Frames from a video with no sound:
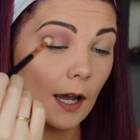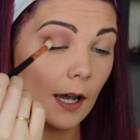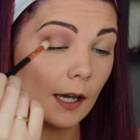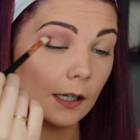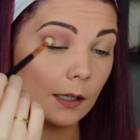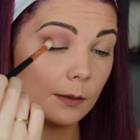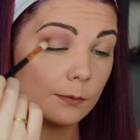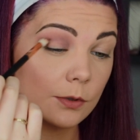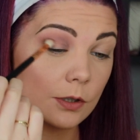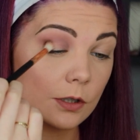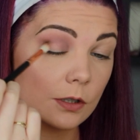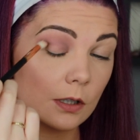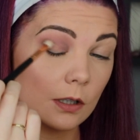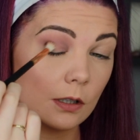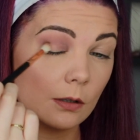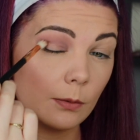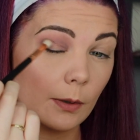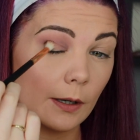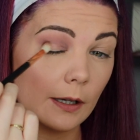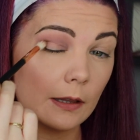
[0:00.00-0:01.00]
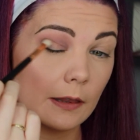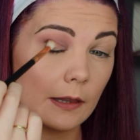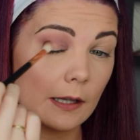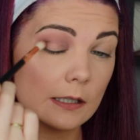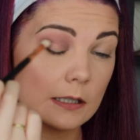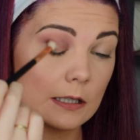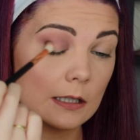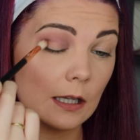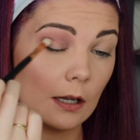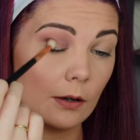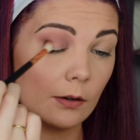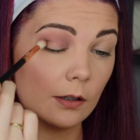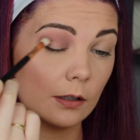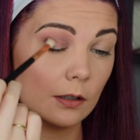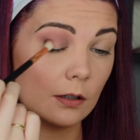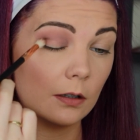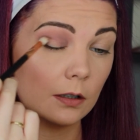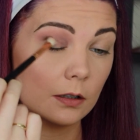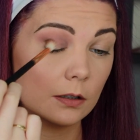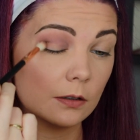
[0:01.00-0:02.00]
And I'm just going to wiggle this in the outer
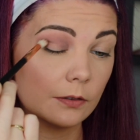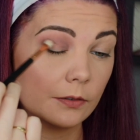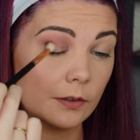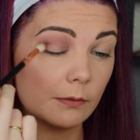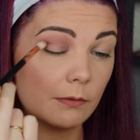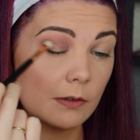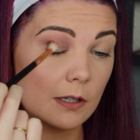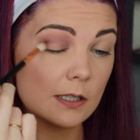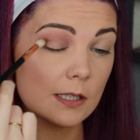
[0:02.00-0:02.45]
corner for a wee